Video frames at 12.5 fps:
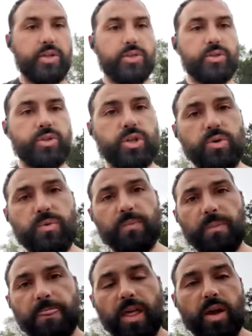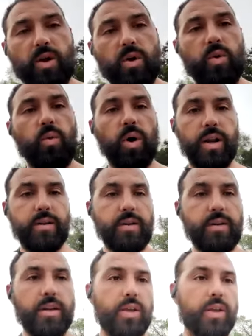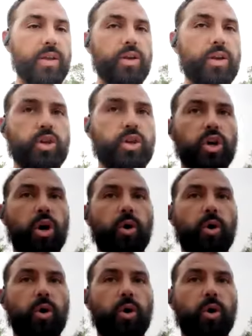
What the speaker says: 2, 1. Go.